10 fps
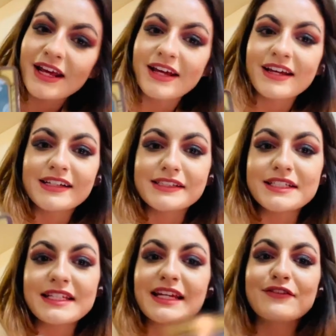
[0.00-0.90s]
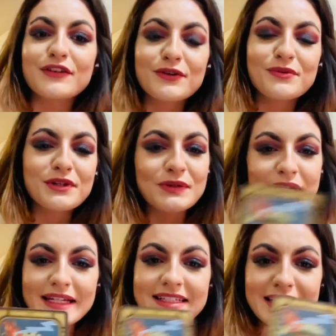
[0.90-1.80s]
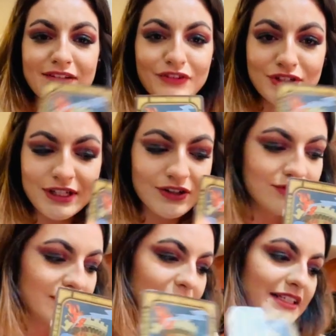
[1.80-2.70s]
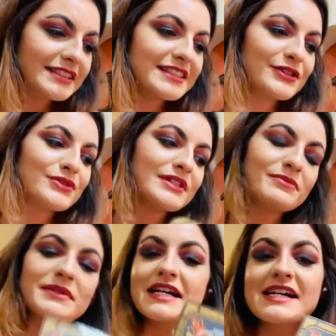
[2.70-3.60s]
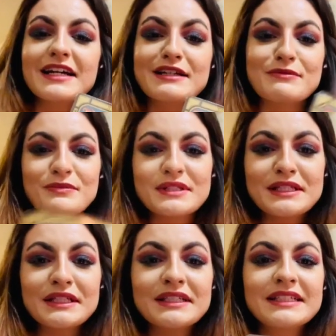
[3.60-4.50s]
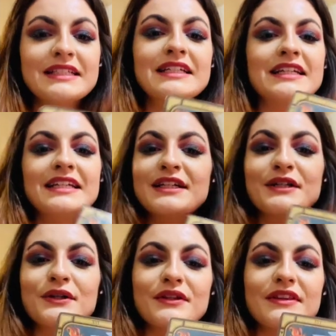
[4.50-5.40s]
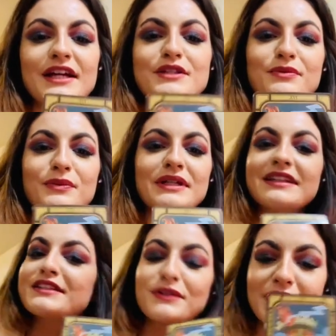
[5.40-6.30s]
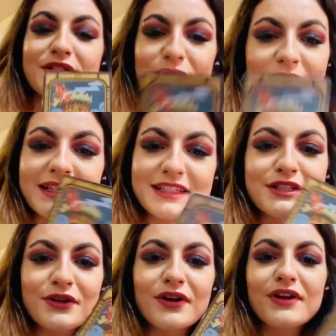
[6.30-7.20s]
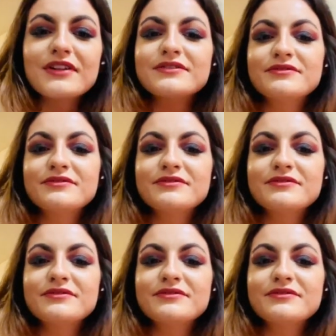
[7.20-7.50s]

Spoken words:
and save you when you can't save yourself, and so sometimes that's when we get this card.